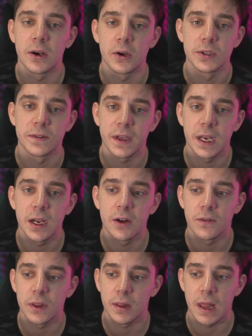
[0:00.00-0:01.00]
cultivated
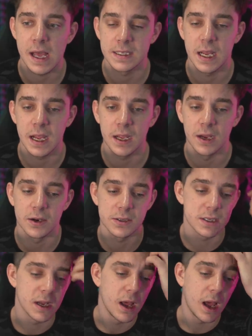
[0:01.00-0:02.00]
over the last eight years,